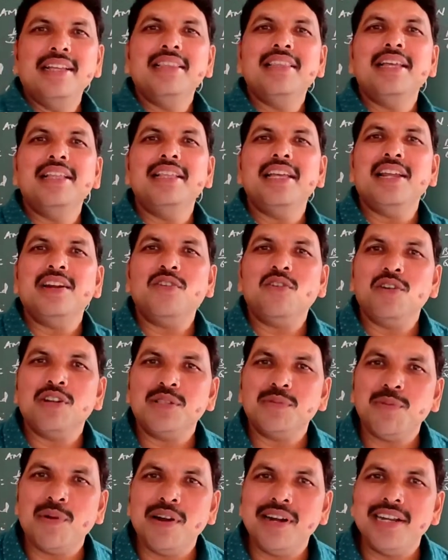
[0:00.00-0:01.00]
then their
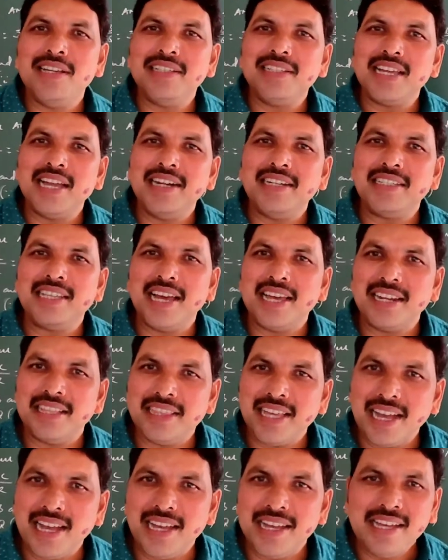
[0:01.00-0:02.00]
corresponding sides are in
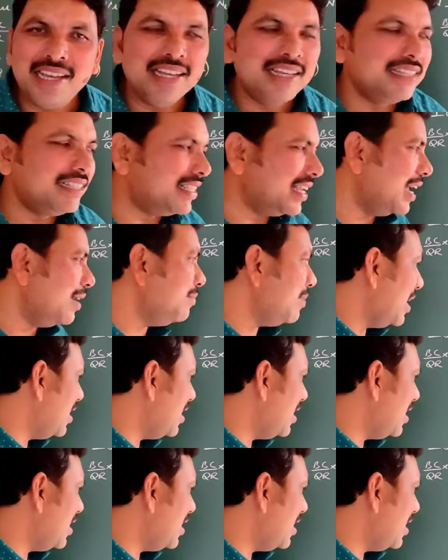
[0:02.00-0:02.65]
the same